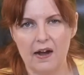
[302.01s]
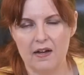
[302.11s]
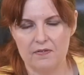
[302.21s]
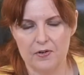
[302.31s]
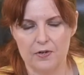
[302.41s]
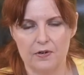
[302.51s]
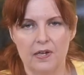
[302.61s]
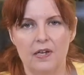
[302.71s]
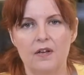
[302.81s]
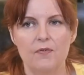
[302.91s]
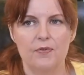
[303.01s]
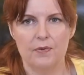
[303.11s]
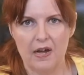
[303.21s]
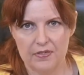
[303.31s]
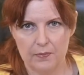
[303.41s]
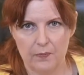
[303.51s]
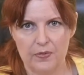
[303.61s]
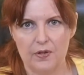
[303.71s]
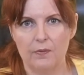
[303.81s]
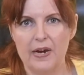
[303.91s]
covered throughout
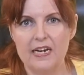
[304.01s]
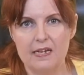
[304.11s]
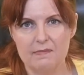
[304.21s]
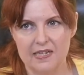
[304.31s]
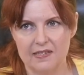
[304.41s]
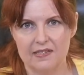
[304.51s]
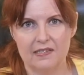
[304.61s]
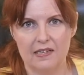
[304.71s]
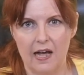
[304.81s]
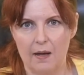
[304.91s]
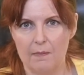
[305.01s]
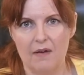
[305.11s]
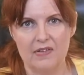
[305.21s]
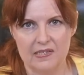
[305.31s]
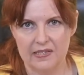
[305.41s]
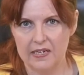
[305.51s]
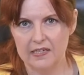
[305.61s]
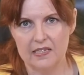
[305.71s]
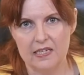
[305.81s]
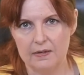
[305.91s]
the rainy months, obviously to
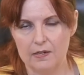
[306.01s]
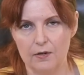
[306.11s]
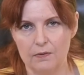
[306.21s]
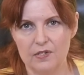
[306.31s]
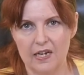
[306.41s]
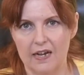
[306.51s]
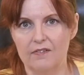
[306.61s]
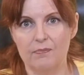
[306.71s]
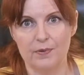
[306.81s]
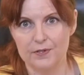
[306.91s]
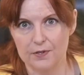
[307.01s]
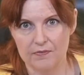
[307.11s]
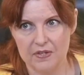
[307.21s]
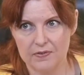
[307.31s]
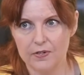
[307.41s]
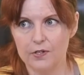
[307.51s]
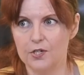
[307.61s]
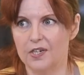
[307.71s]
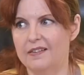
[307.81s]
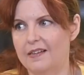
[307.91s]
keep, to kind of preserve the
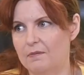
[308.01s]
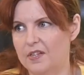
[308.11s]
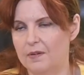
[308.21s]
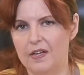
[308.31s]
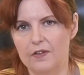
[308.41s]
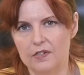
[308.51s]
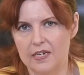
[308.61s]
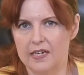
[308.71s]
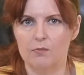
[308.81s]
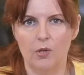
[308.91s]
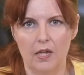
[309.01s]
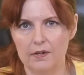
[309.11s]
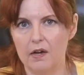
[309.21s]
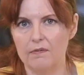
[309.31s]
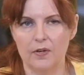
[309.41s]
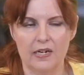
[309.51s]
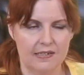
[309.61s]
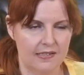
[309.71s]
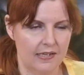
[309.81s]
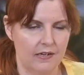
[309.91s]
furniture. And then when the weather is nice, we'll uncover it
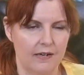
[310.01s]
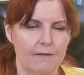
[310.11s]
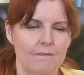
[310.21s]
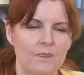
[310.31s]
and sit on it.